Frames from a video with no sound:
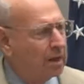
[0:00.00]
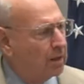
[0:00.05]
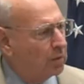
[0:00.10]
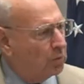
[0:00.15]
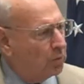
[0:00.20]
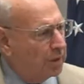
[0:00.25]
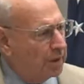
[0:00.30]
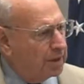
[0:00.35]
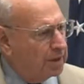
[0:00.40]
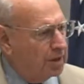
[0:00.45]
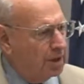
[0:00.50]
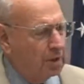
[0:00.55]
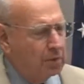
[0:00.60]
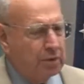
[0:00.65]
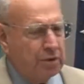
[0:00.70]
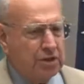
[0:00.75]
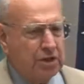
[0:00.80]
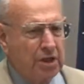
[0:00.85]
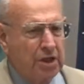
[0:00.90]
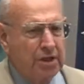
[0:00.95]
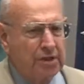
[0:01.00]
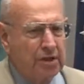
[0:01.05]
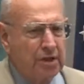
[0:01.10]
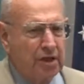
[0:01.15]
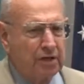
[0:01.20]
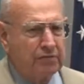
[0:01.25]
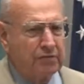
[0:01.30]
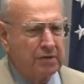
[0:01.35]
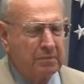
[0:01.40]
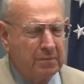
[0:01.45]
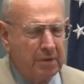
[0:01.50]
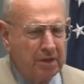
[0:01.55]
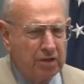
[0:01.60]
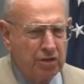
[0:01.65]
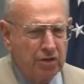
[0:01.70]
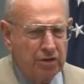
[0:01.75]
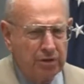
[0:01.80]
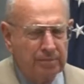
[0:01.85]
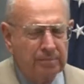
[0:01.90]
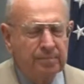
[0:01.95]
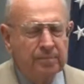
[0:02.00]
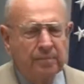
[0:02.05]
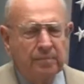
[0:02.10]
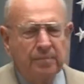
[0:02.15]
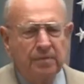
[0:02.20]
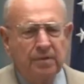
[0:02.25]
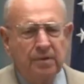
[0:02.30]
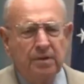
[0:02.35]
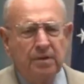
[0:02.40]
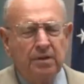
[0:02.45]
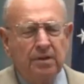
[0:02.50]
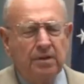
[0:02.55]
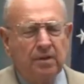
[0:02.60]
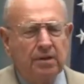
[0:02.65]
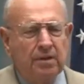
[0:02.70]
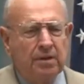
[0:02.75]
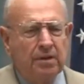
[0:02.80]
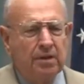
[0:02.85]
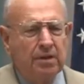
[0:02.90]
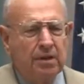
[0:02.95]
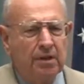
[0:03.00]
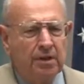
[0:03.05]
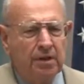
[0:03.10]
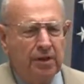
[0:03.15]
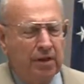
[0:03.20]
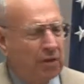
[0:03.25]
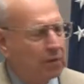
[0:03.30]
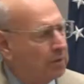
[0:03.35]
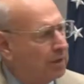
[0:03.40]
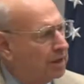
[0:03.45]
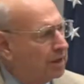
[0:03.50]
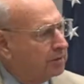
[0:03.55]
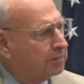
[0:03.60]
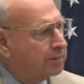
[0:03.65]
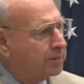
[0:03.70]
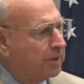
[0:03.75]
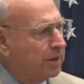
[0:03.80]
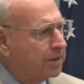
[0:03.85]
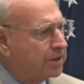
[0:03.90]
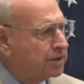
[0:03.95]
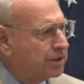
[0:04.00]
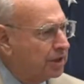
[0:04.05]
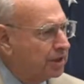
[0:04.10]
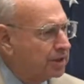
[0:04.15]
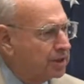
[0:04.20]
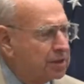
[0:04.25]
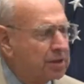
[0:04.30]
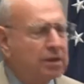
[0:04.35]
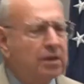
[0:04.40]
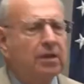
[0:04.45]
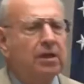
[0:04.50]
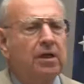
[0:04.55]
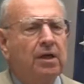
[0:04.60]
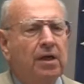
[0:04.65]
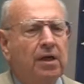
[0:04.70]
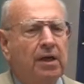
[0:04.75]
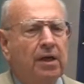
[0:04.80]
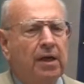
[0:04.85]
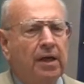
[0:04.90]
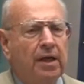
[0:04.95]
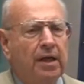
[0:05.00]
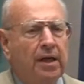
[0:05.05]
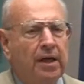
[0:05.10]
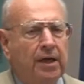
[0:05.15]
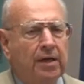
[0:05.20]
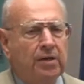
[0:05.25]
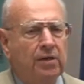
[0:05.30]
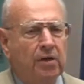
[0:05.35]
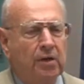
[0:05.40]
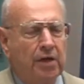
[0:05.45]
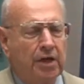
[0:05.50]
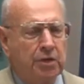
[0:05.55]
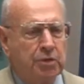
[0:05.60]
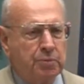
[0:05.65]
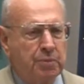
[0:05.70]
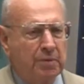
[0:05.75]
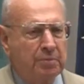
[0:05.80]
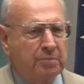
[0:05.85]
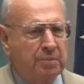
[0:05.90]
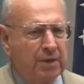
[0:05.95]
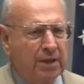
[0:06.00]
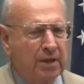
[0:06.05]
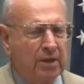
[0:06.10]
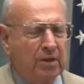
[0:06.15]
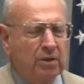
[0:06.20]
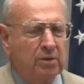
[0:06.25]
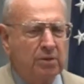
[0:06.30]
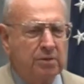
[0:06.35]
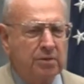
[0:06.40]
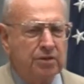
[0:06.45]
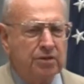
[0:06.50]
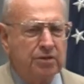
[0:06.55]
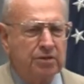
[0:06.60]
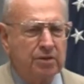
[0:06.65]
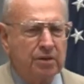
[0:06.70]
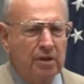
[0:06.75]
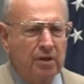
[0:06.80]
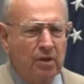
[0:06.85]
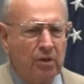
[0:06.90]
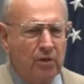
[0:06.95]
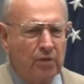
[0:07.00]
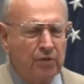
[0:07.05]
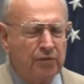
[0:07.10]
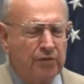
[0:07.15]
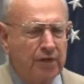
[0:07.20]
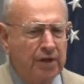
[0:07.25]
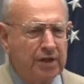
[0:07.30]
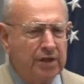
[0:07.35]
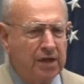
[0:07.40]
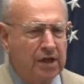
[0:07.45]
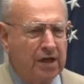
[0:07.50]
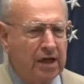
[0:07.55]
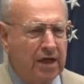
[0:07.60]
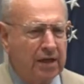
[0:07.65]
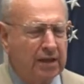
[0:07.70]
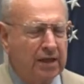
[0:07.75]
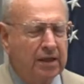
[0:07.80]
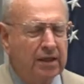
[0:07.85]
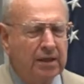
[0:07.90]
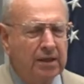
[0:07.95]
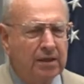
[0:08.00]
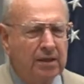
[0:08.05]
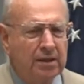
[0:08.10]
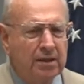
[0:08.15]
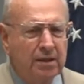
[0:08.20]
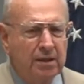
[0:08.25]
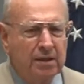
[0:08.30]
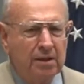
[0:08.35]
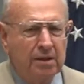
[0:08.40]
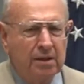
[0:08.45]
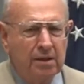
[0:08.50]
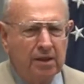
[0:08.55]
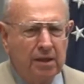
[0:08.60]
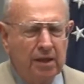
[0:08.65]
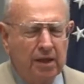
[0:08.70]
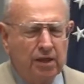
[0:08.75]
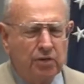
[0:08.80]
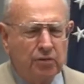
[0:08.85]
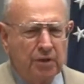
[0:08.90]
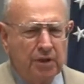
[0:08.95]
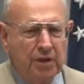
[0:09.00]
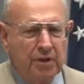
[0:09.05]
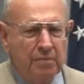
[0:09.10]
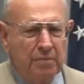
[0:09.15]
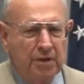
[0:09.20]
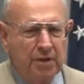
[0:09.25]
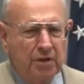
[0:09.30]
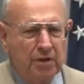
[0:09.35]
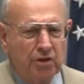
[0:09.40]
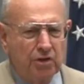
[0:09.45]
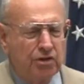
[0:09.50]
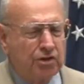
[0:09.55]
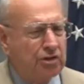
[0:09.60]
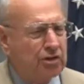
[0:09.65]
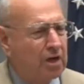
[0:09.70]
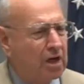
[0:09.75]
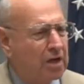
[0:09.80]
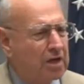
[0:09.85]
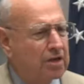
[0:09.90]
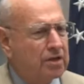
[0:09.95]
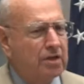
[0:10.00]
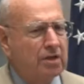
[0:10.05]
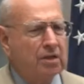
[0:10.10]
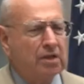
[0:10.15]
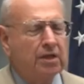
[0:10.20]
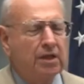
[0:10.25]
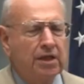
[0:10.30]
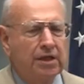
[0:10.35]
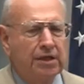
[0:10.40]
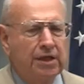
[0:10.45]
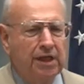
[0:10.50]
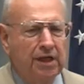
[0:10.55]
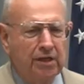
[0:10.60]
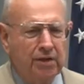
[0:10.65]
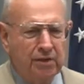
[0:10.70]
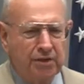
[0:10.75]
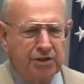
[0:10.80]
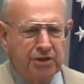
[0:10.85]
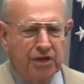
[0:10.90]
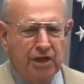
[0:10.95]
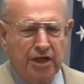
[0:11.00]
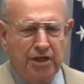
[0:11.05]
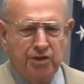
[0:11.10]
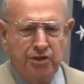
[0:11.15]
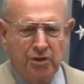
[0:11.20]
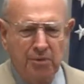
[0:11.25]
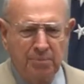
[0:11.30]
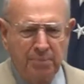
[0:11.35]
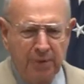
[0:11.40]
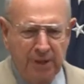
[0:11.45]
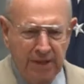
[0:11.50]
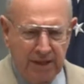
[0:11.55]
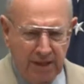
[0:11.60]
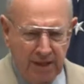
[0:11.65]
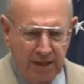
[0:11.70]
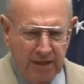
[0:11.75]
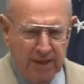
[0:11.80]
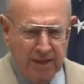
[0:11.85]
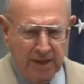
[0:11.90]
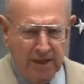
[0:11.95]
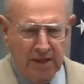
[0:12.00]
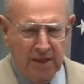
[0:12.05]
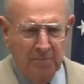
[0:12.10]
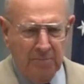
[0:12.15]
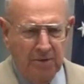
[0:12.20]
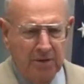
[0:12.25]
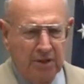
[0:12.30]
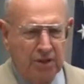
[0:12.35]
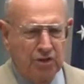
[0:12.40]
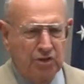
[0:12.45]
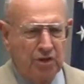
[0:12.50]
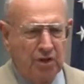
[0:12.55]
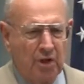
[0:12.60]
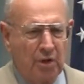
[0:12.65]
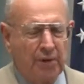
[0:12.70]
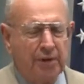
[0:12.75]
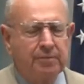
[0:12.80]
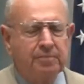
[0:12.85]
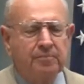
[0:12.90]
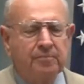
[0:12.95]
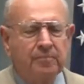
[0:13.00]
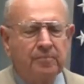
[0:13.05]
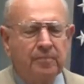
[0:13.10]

And Wendy was kind enough to mention the Iran project, and her husband Bill, who was an old friend and colleague, has really been the starter and the Energizer bunny in keeping this going.